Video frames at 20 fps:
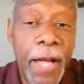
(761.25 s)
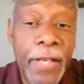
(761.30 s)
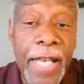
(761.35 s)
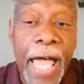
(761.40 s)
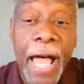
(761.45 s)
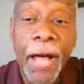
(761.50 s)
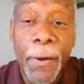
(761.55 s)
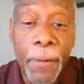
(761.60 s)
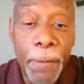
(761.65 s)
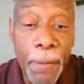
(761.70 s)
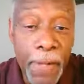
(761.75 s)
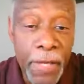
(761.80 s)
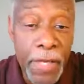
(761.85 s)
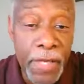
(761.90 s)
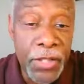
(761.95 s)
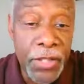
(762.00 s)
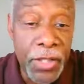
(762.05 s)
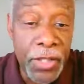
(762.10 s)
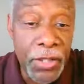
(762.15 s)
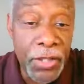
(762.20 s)
Now,
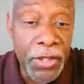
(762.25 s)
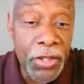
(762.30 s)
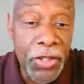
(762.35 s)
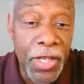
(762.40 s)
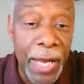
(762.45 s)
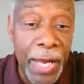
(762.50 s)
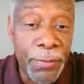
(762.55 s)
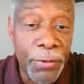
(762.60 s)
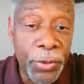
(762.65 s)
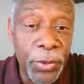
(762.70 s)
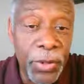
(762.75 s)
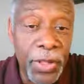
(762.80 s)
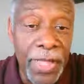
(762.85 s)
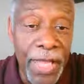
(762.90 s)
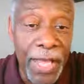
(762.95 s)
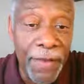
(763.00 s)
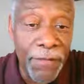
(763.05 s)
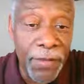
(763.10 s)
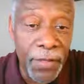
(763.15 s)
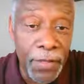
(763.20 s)
in Genesis chapter
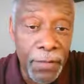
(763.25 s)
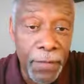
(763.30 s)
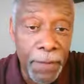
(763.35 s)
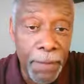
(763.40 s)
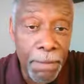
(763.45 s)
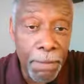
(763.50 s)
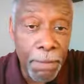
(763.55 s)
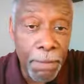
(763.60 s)
11,